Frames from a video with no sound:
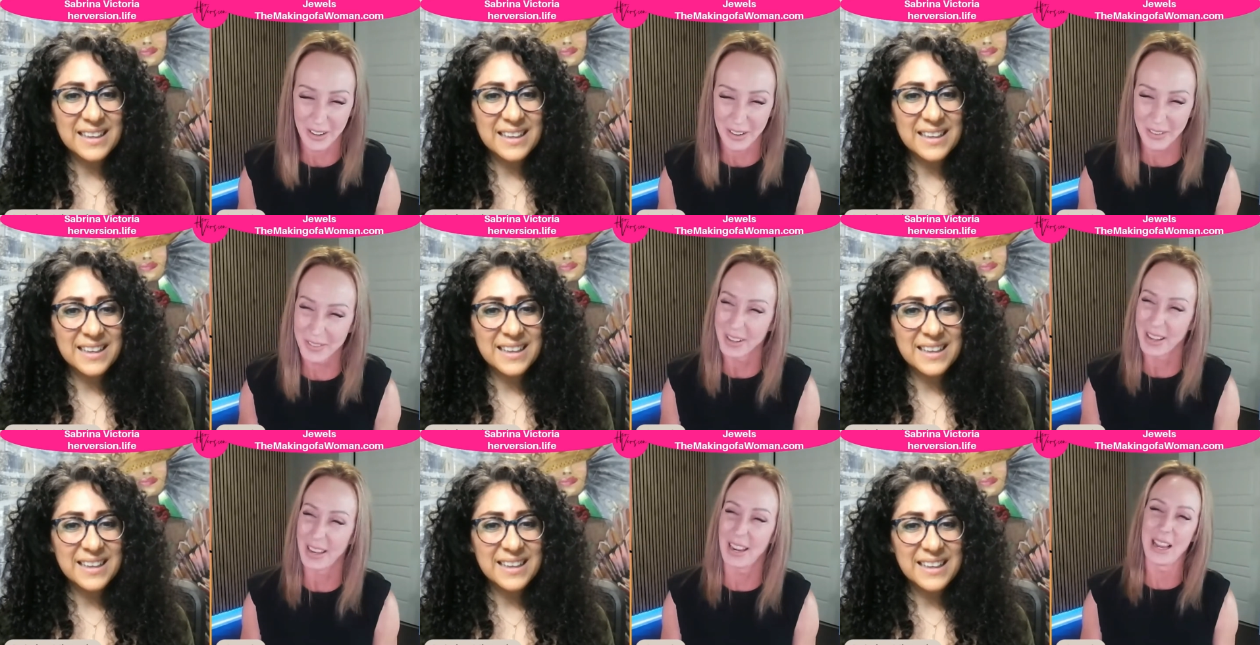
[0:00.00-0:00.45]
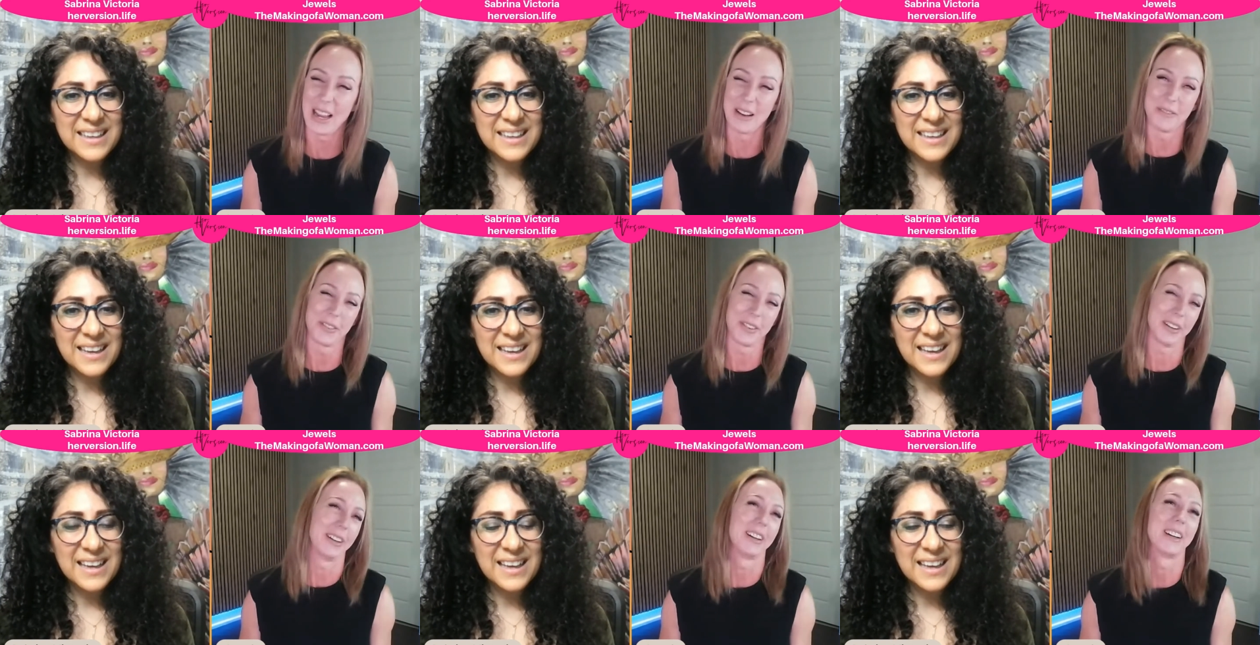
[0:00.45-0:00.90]
Speaker 1: or
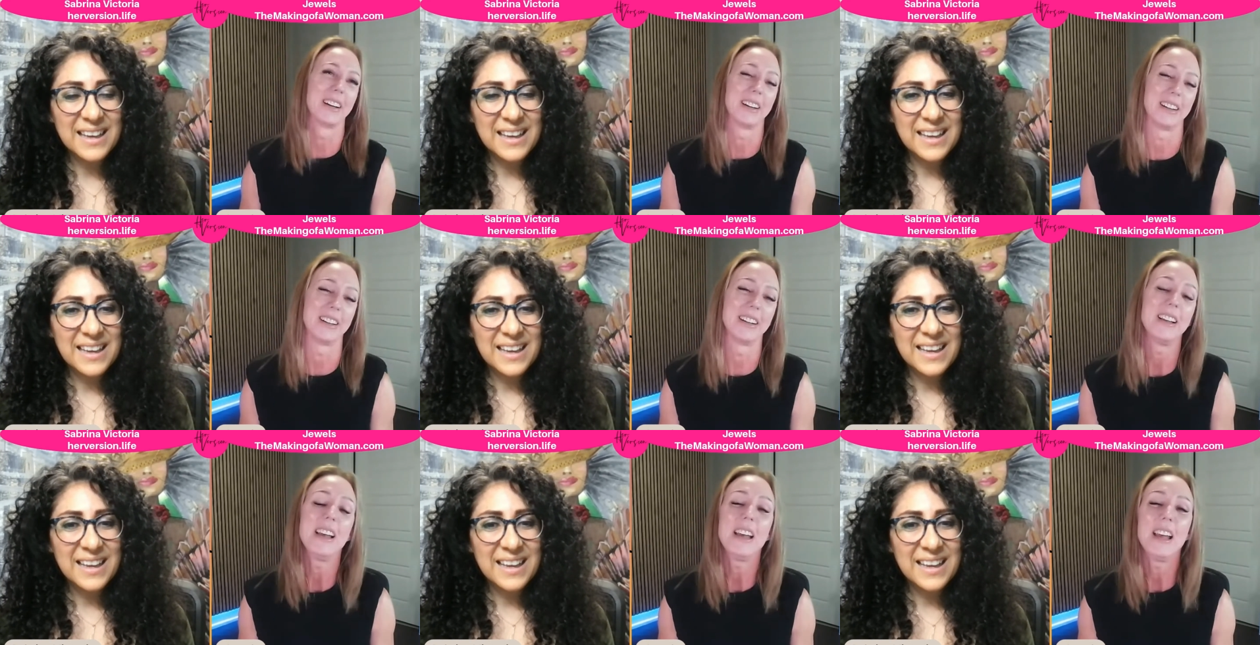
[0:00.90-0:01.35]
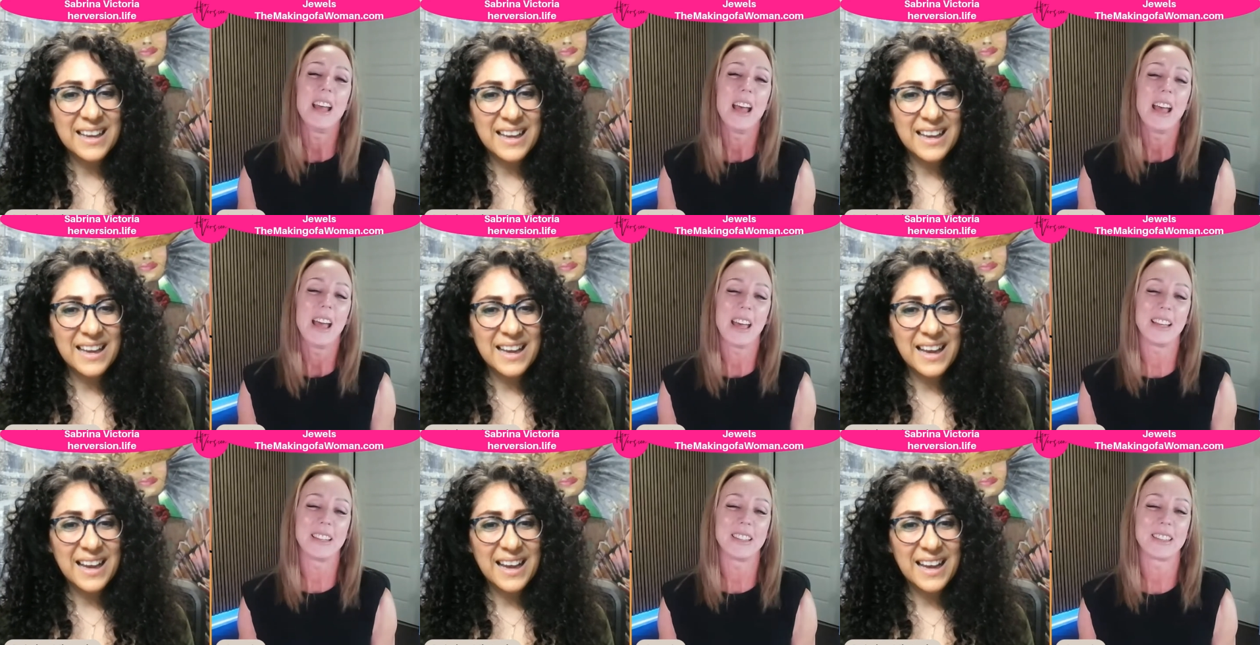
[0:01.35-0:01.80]
whatever.
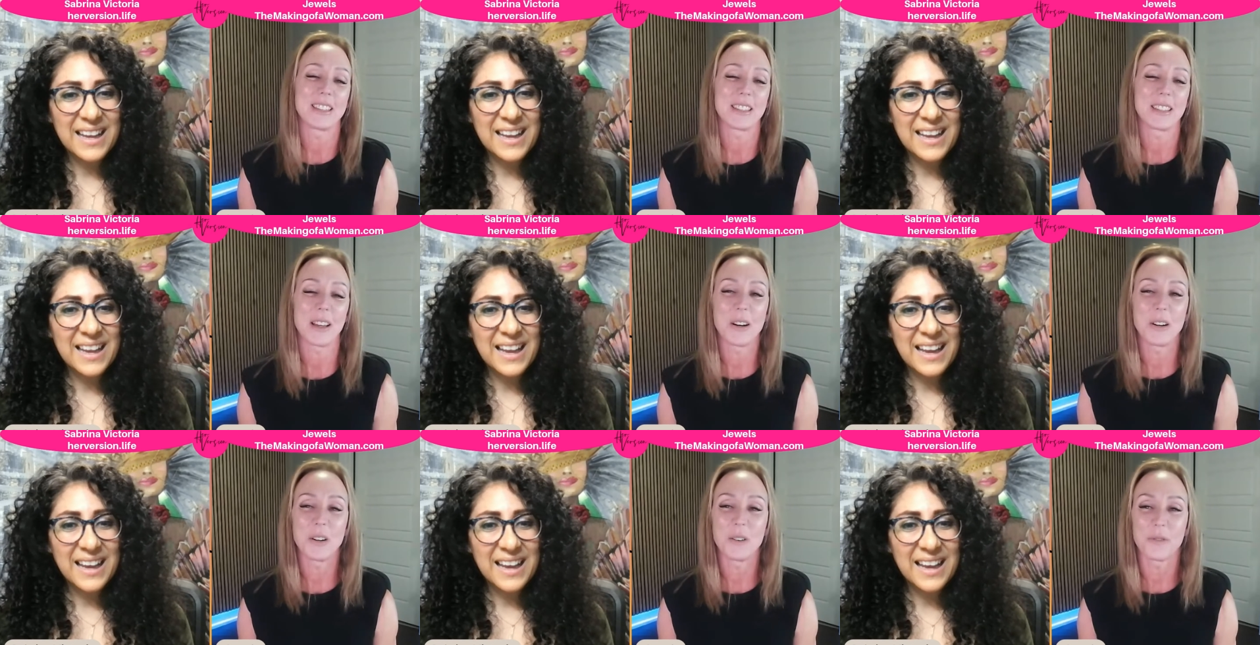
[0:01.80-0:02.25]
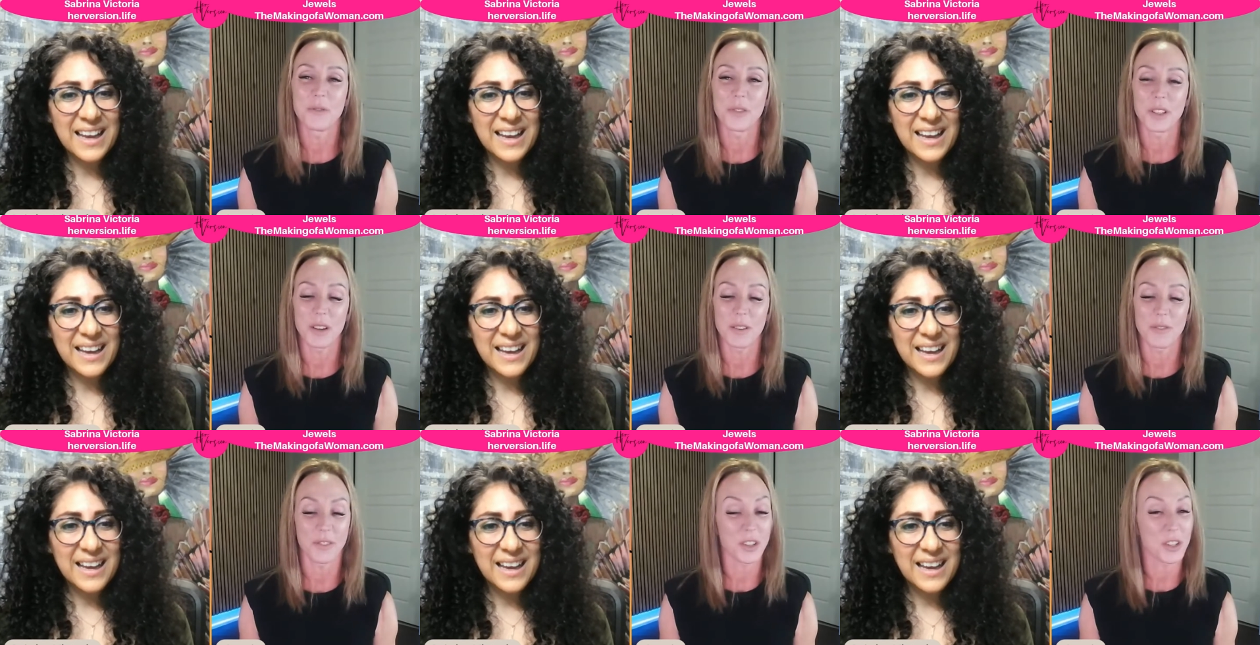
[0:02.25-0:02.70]
And so for
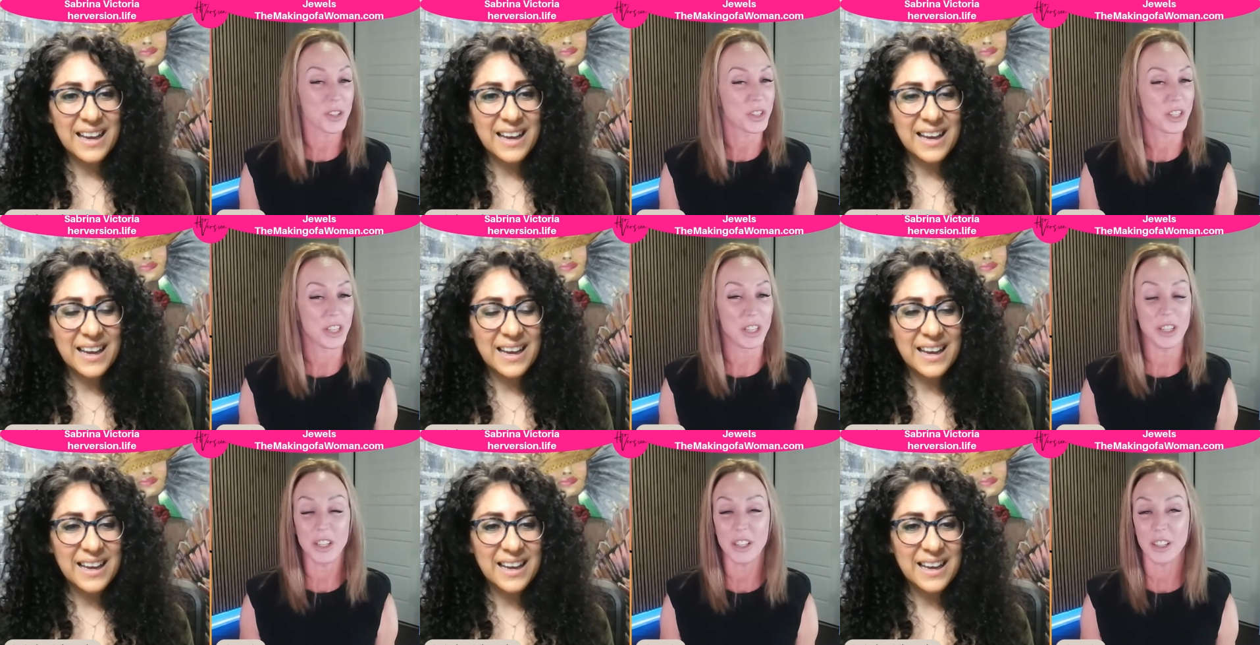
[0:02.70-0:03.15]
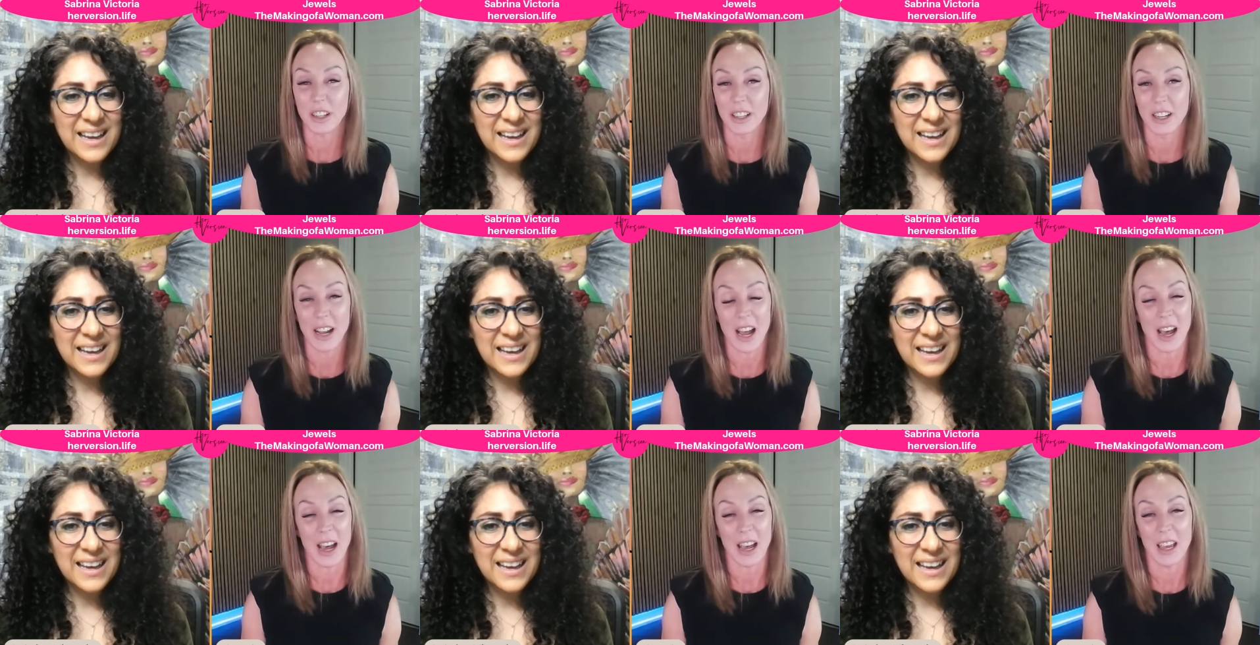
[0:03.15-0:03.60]
the first year,
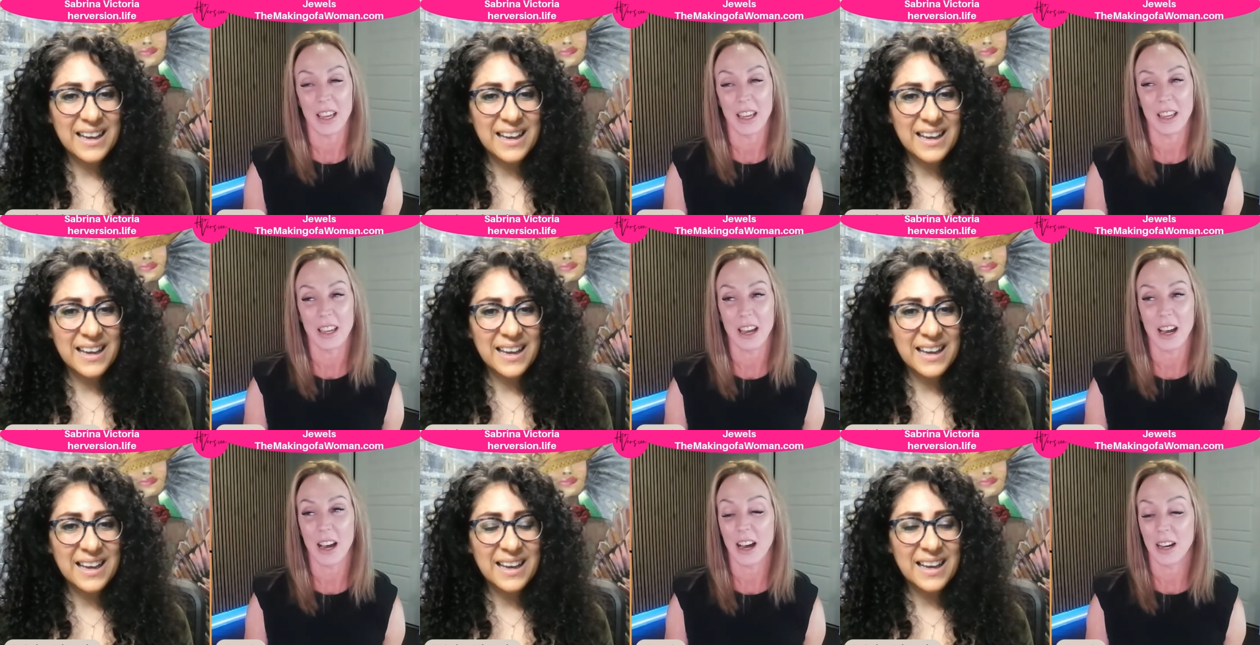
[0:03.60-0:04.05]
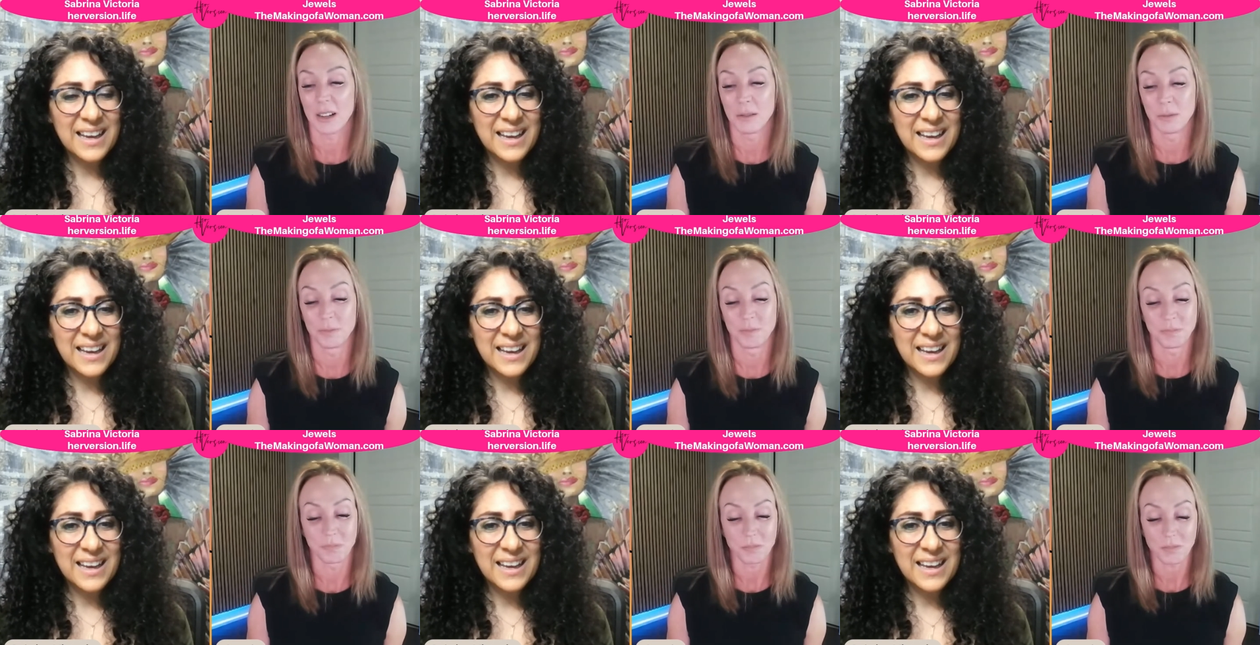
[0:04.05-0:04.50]
I
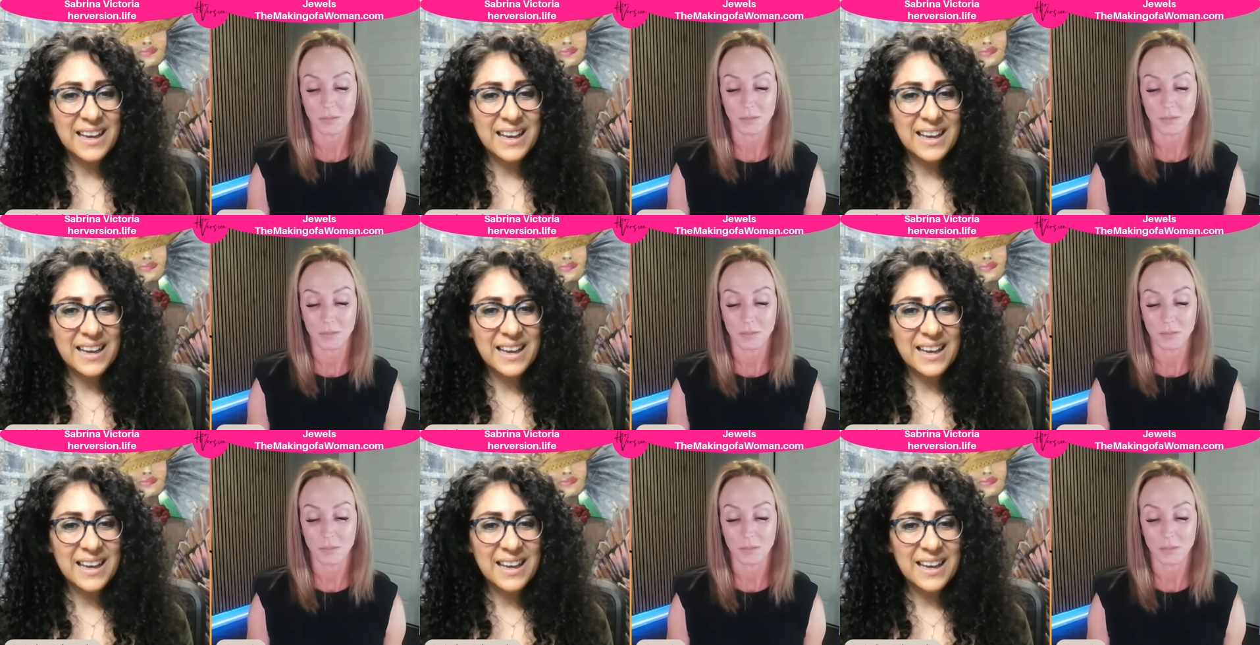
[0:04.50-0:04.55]
um,